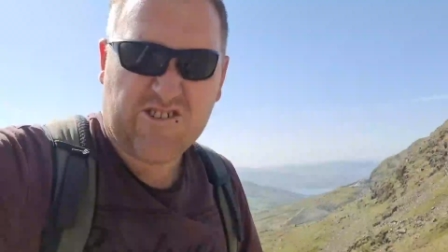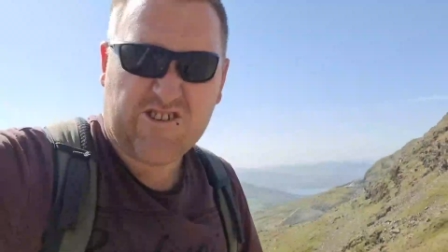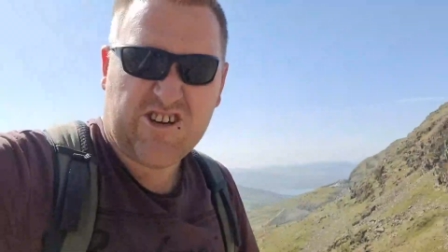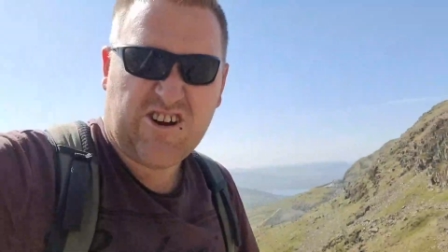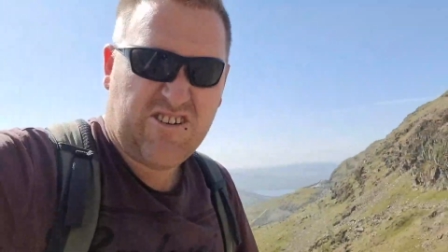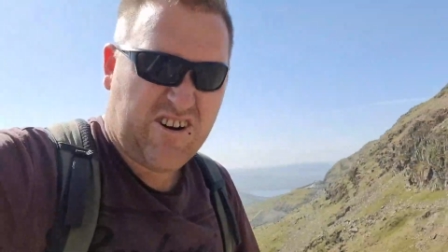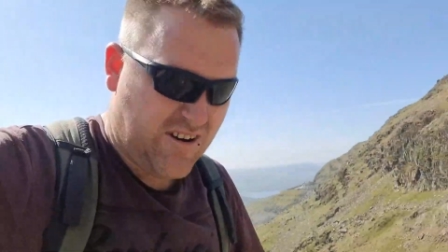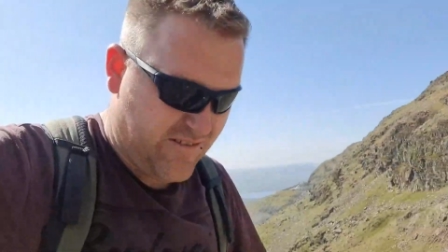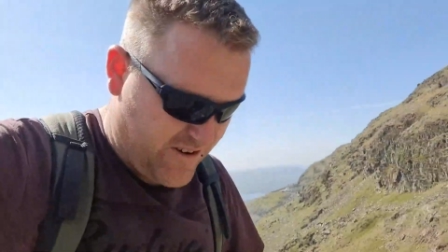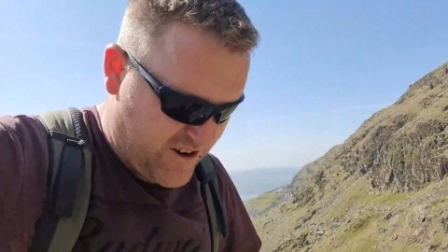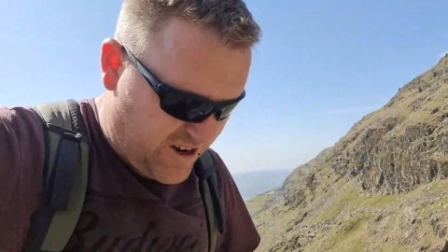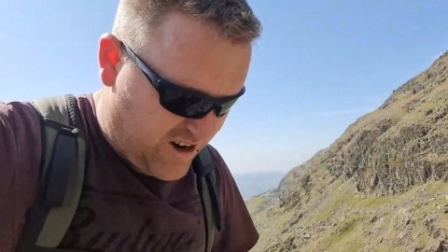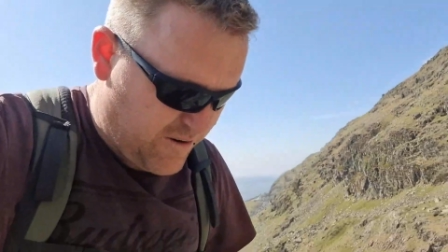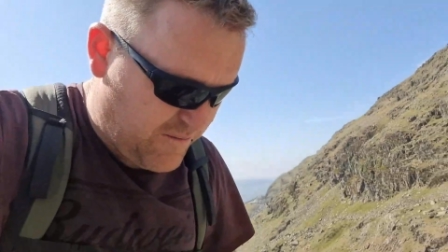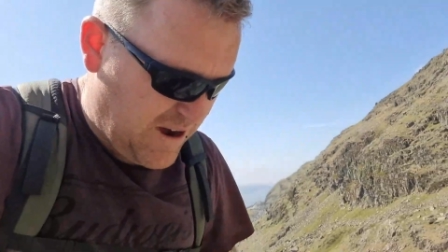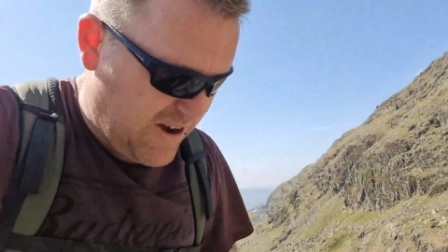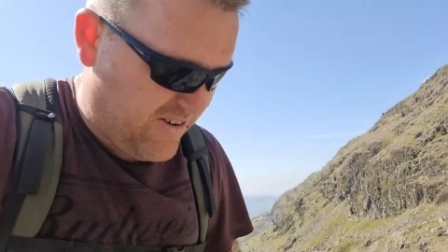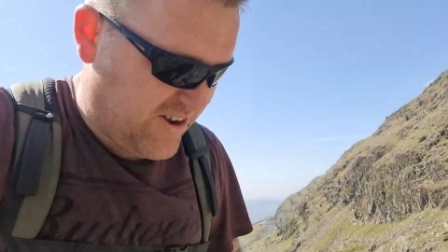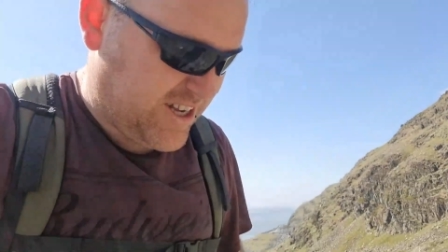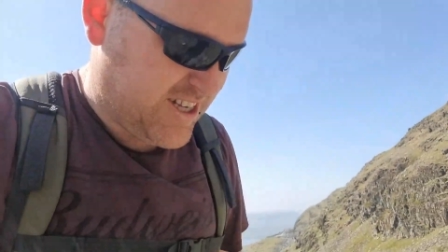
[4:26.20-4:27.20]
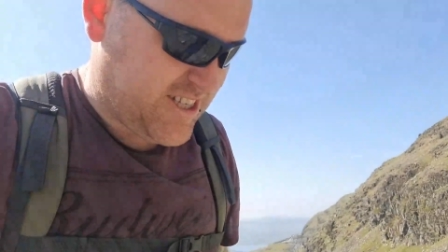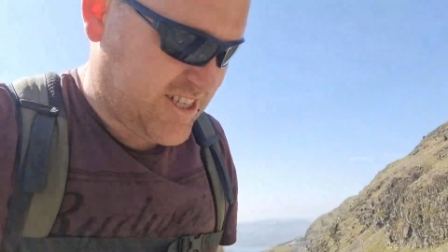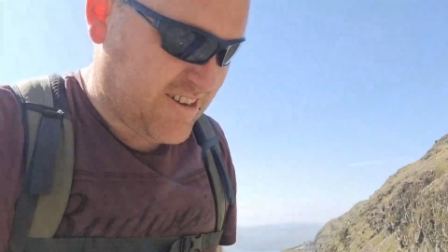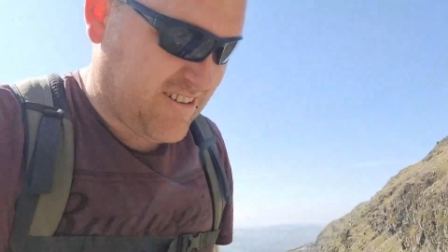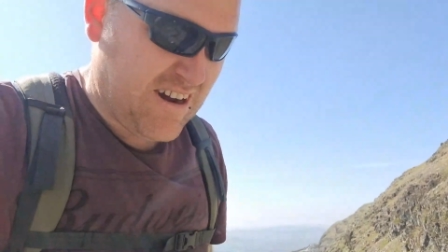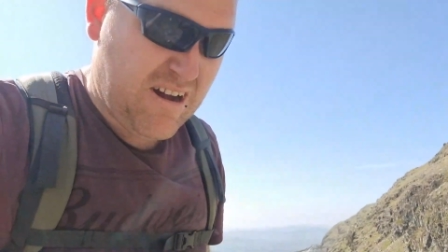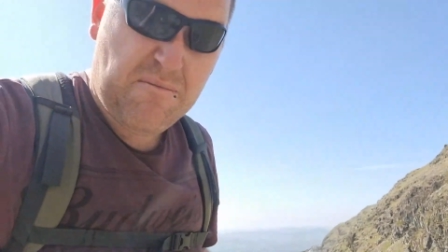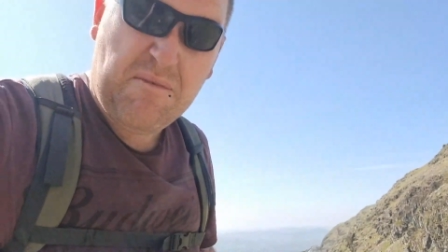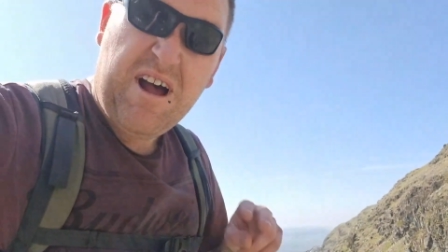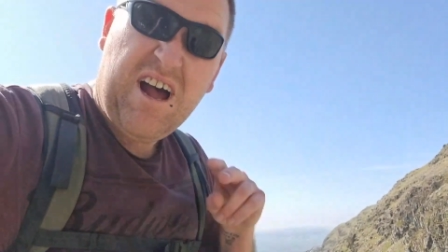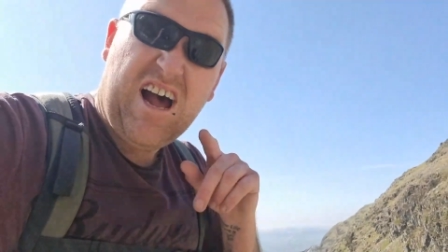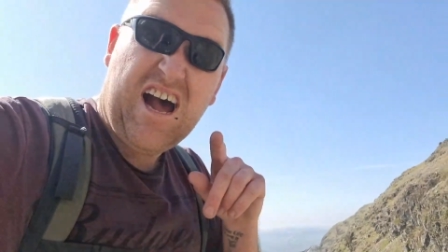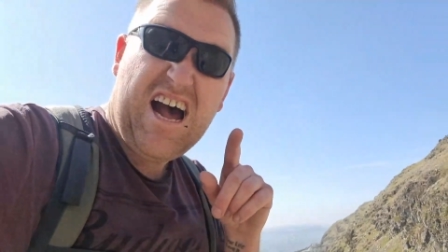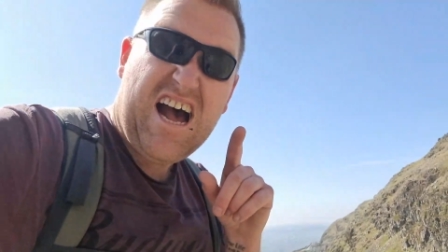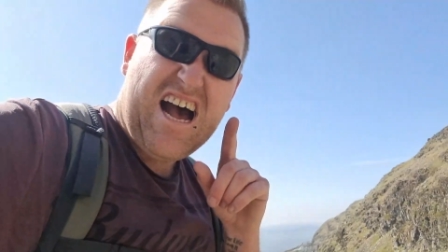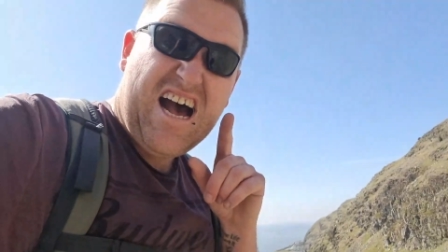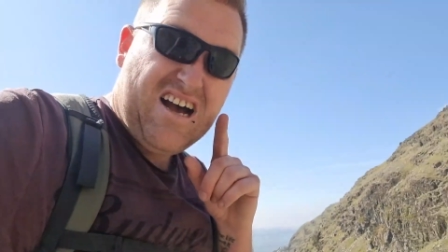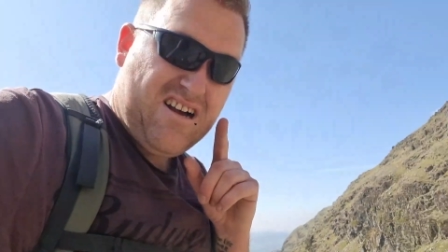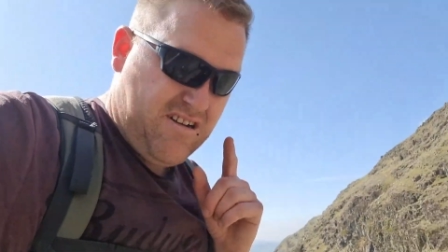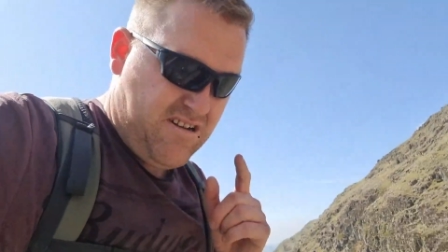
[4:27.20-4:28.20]
Sorry, I forgot about Instagram.
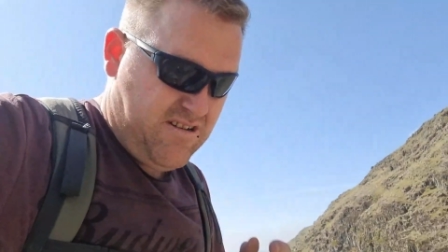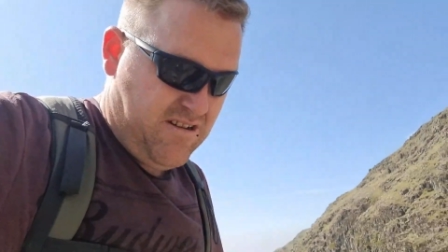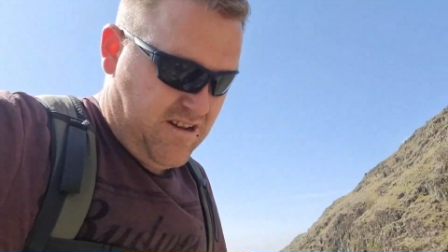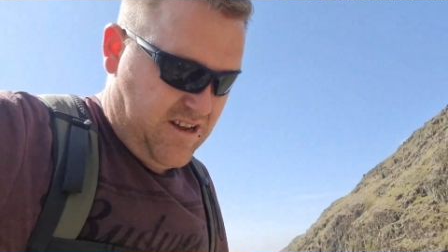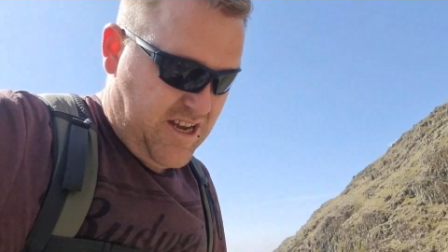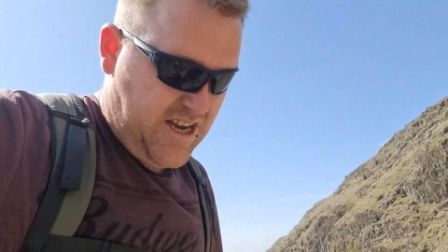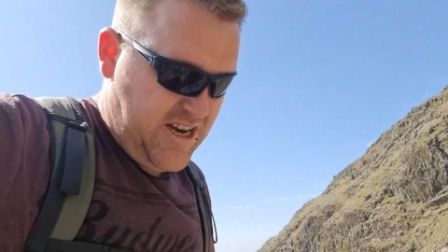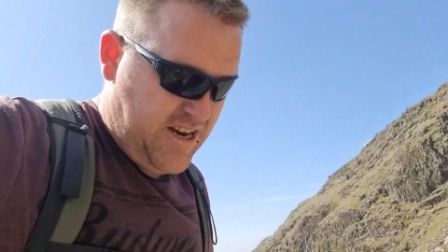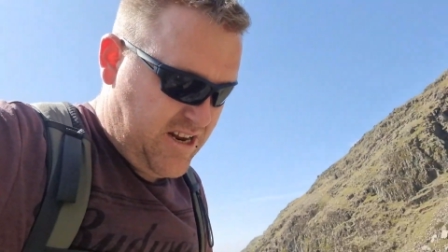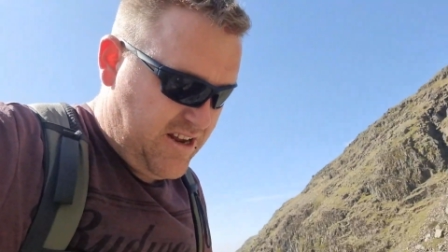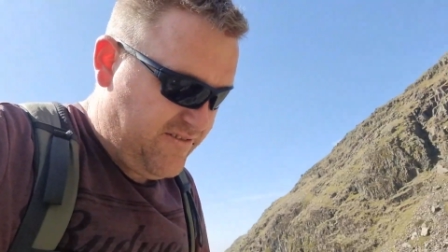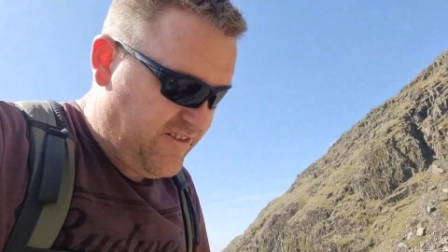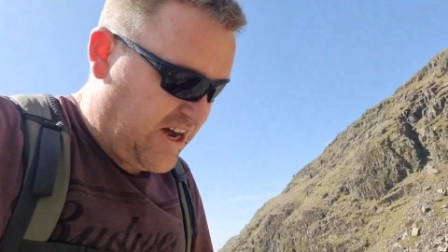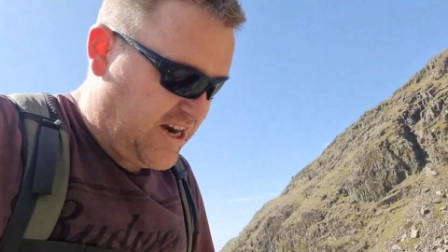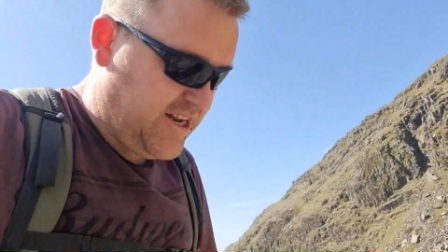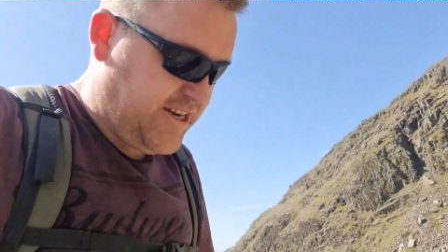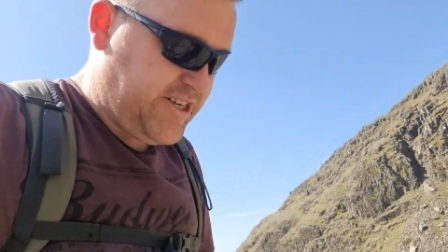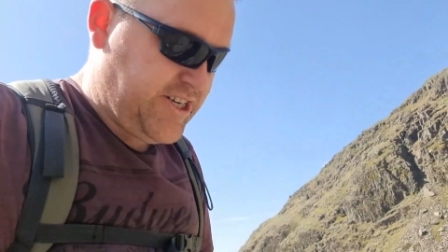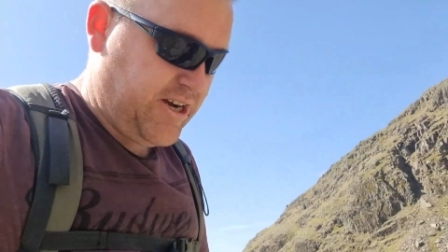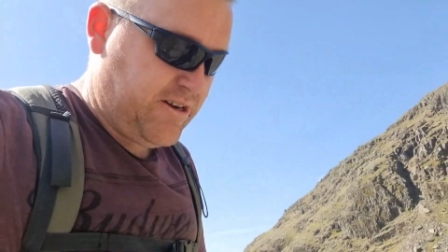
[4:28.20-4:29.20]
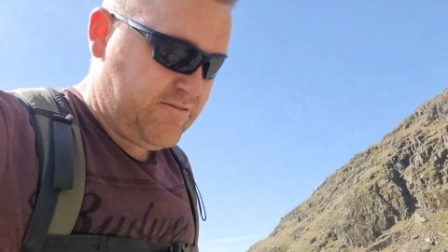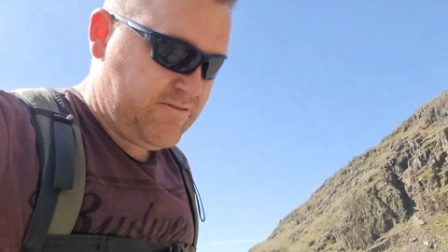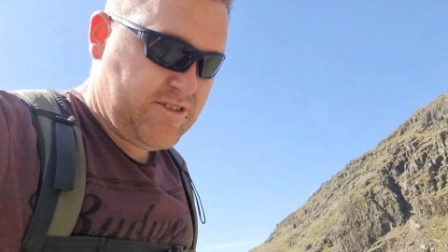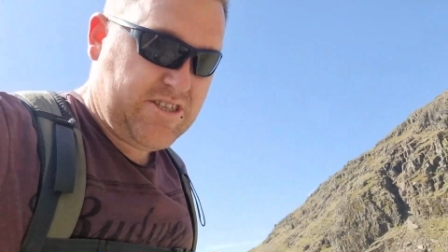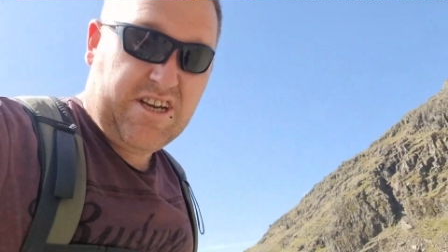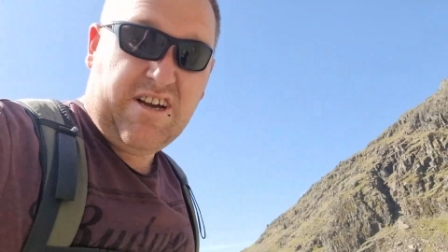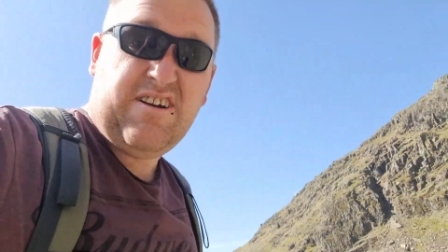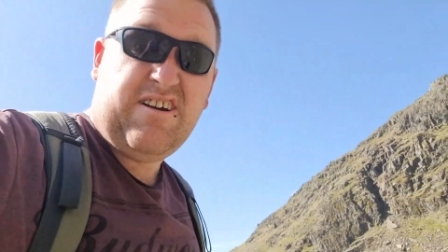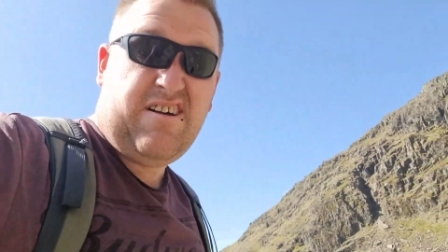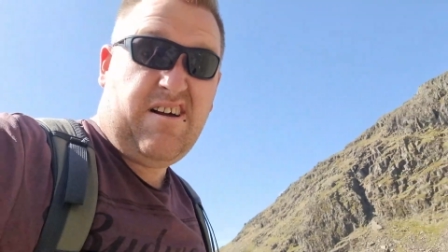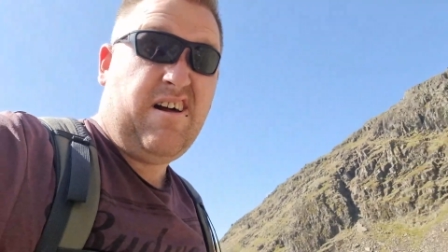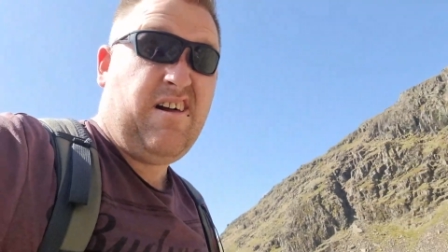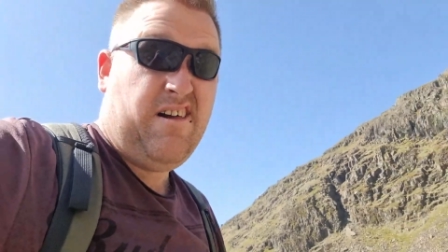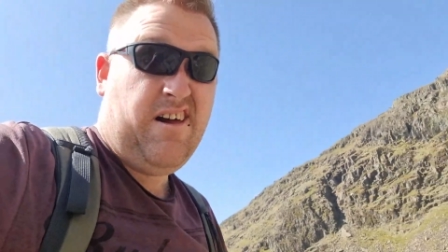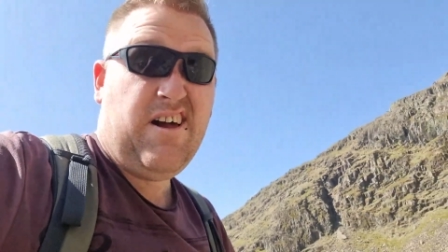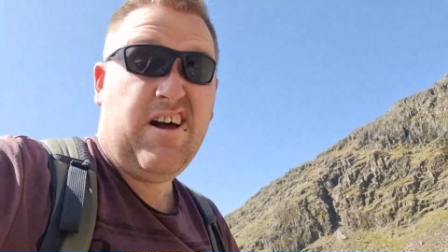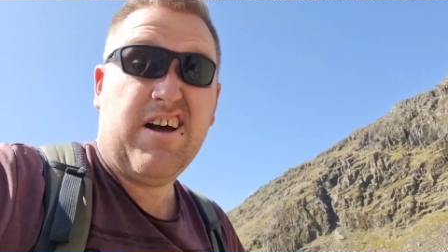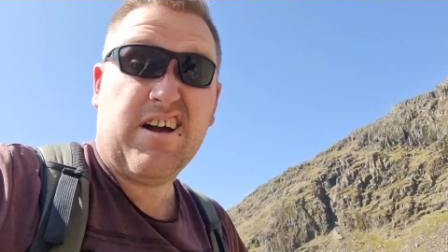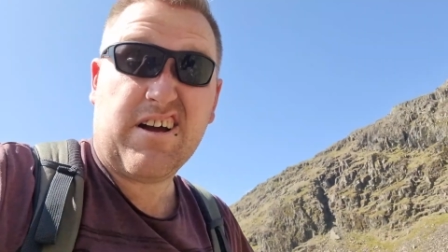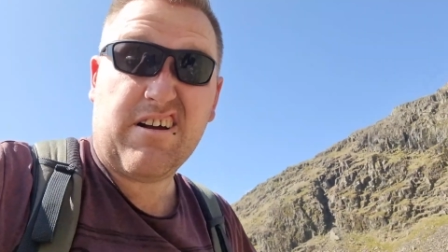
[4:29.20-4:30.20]
At Indie Vanna Jones.
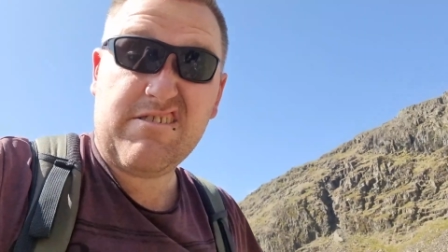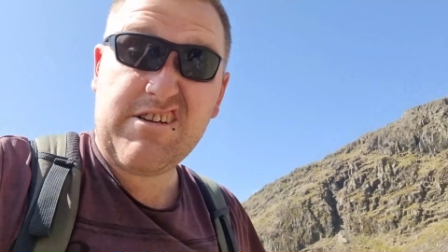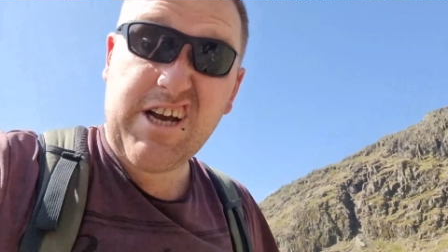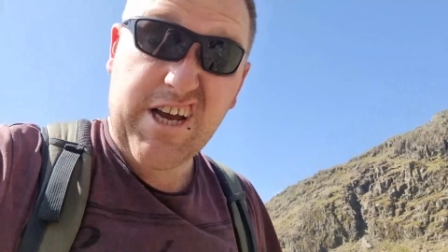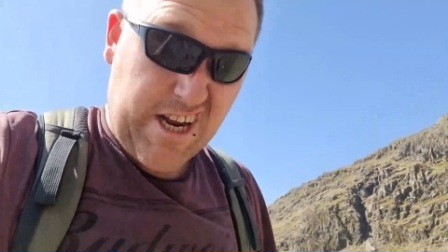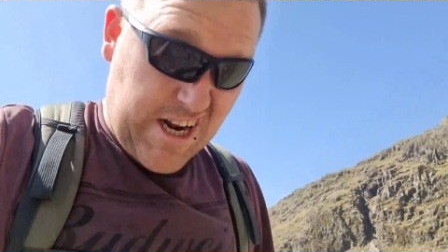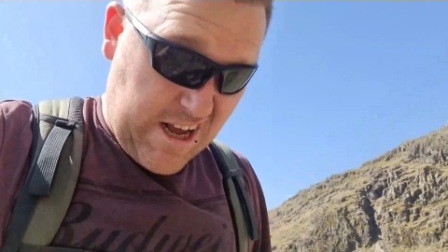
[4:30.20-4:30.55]
Go check